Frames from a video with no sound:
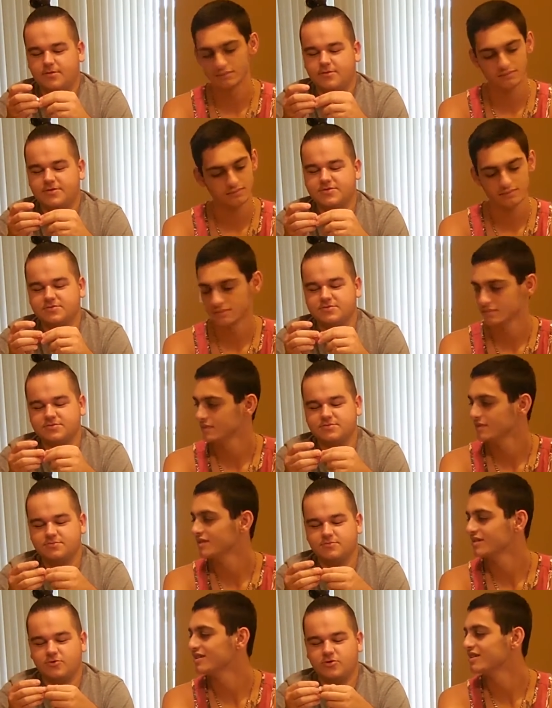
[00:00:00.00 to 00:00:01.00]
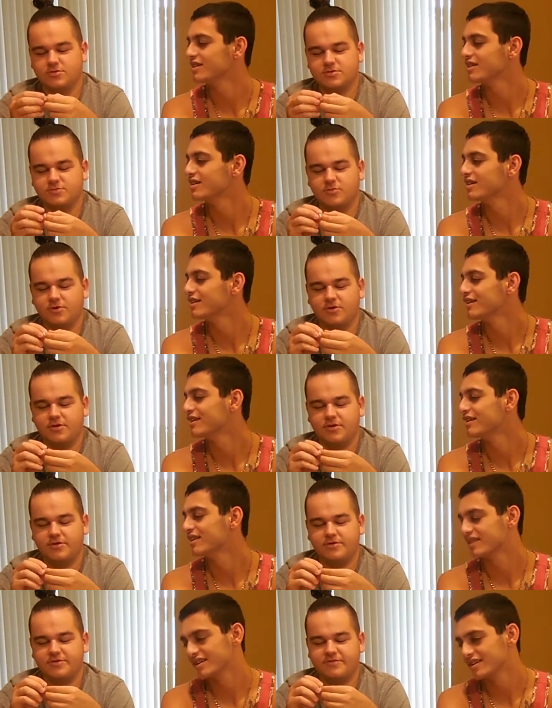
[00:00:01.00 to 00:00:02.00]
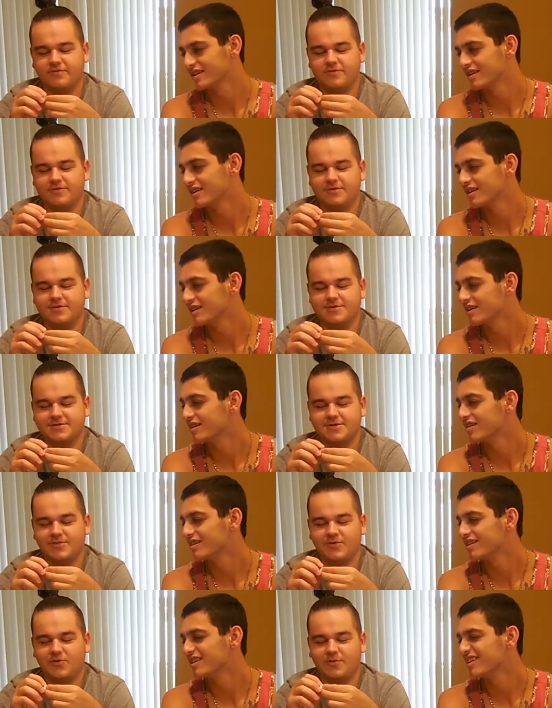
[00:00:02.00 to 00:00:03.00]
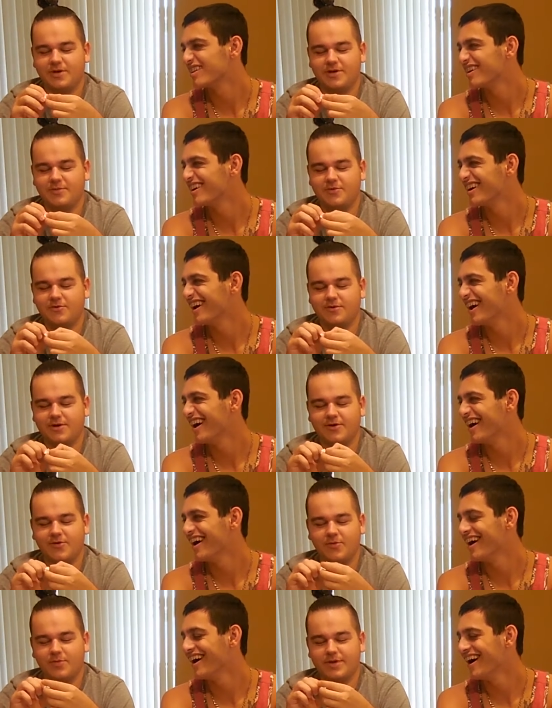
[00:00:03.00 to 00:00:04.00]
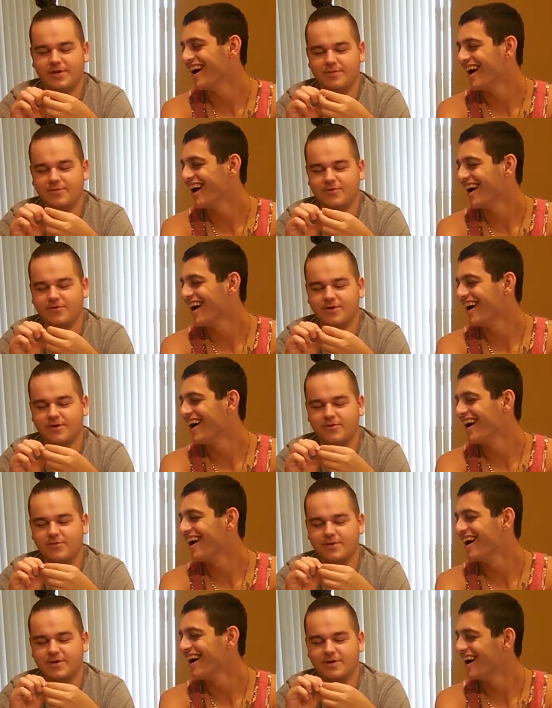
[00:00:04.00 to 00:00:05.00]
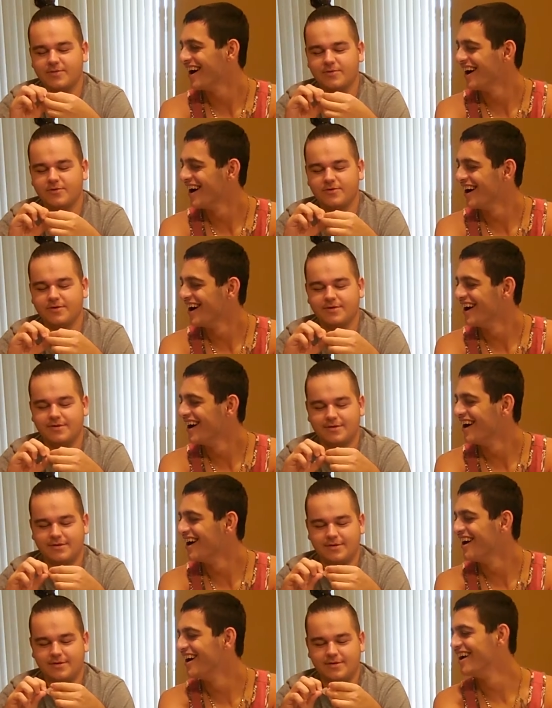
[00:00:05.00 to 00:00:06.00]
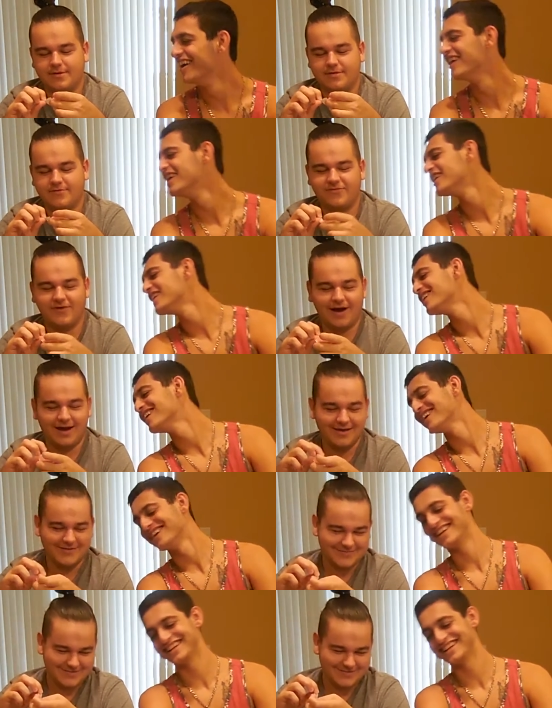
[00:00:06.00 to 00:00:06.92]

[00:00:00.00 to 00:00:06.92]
Speaker 1: this one's real small. I think you just folded this up. I hope I get milk. I hope I get milk. I hope I get milk. Five.